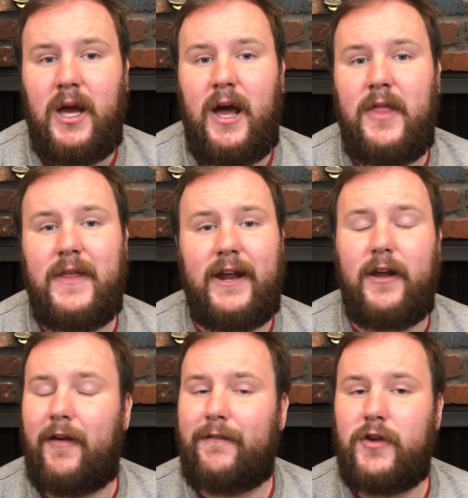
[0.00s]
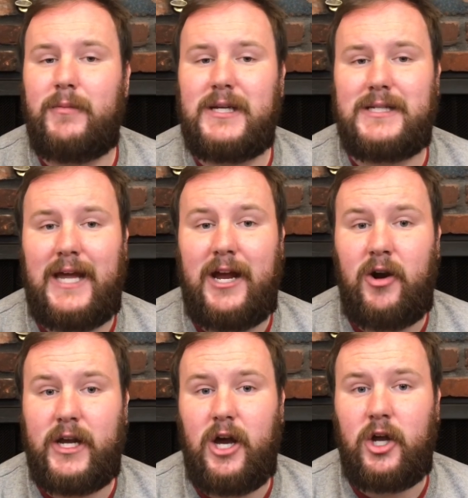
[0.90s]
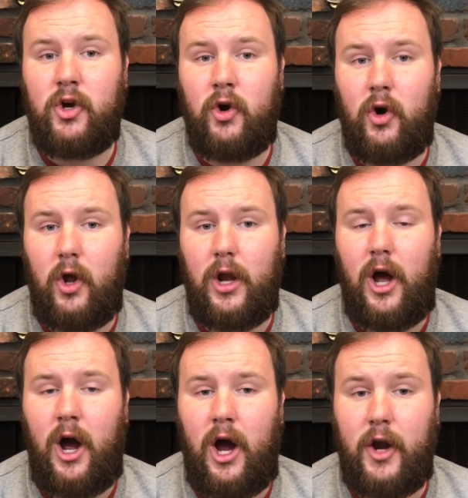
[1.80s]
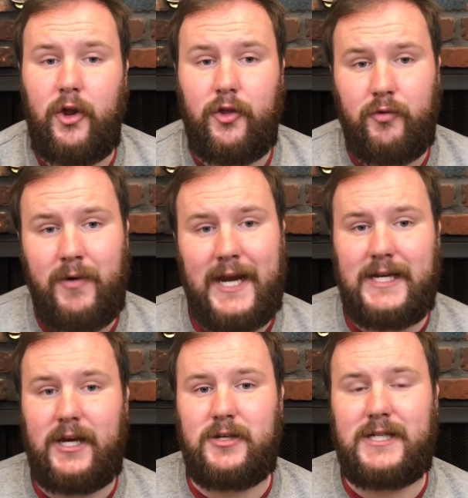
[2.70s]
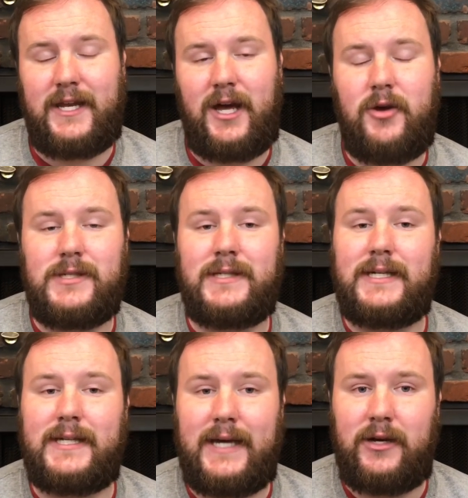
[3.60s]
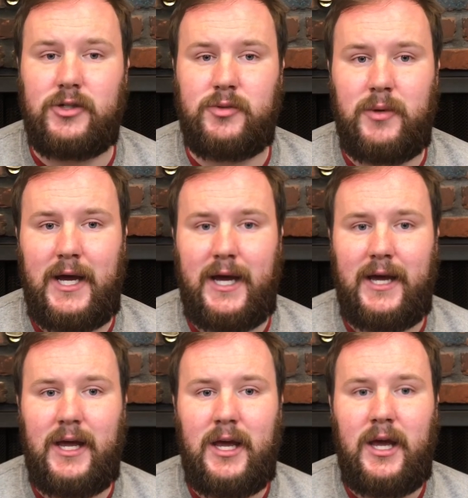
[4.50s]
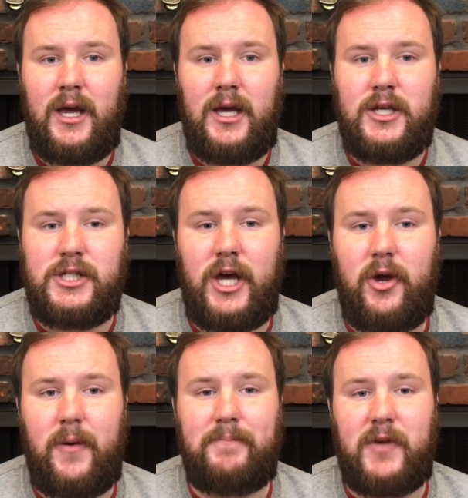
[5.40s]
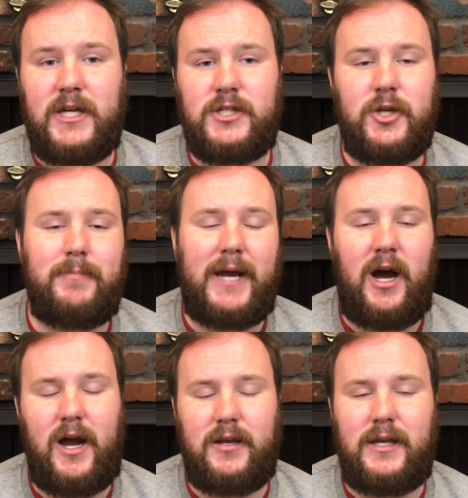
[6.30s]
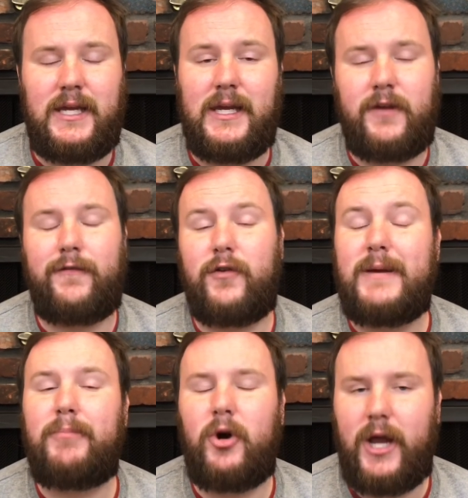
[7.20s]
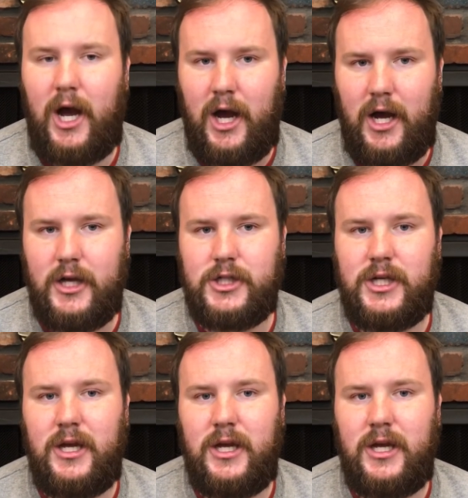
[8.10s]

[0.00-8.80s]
and then a few minutes later, I got a call on the radio saying that I was needed elsewhere. So I stood behind the, the three point arch